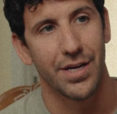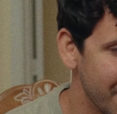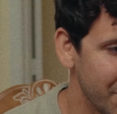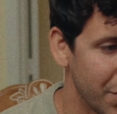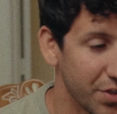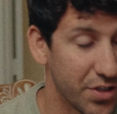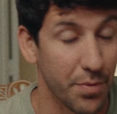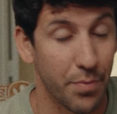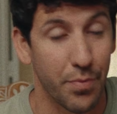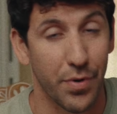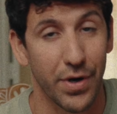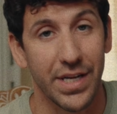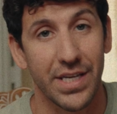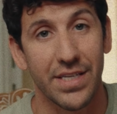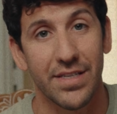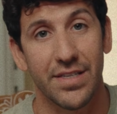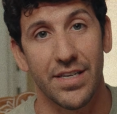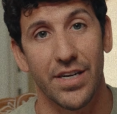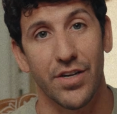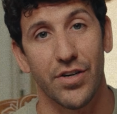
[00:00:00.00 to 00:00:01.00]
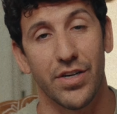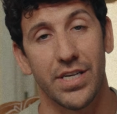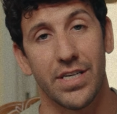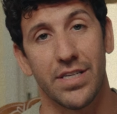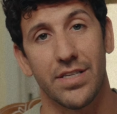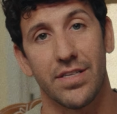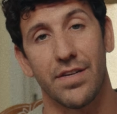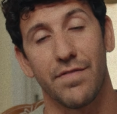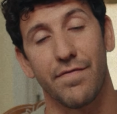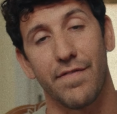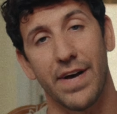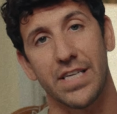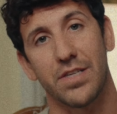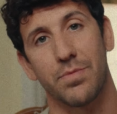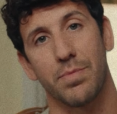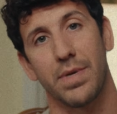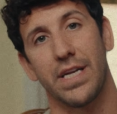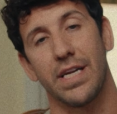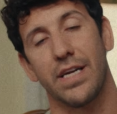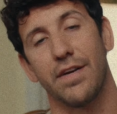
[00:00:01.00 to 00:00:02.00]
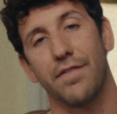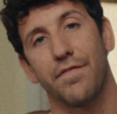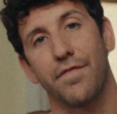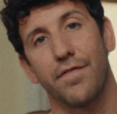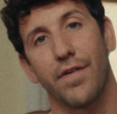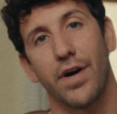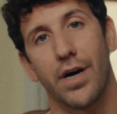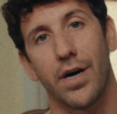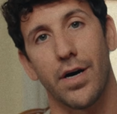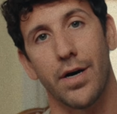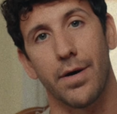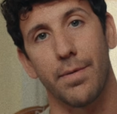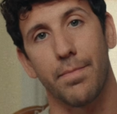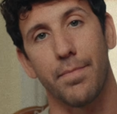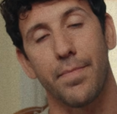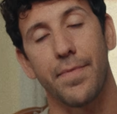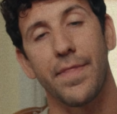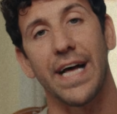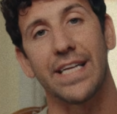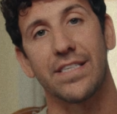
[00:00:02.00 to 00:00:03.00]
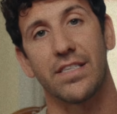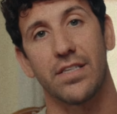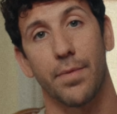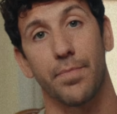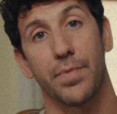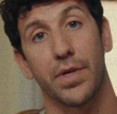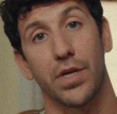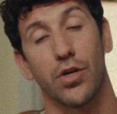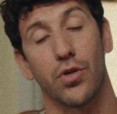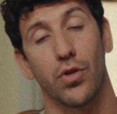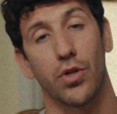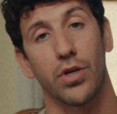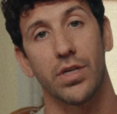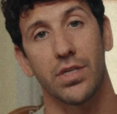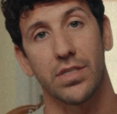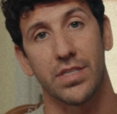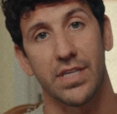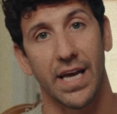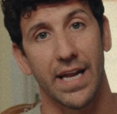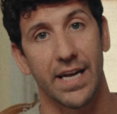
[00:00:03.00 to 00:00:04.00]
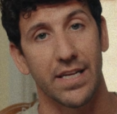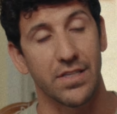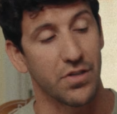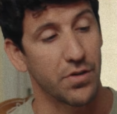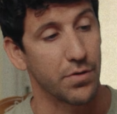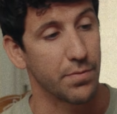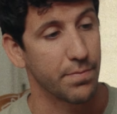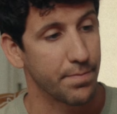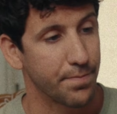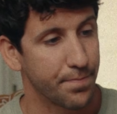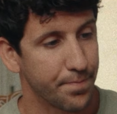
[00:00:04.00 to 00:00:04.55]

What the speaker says: So it's a pretty serious investment if that's something you're looking to get into.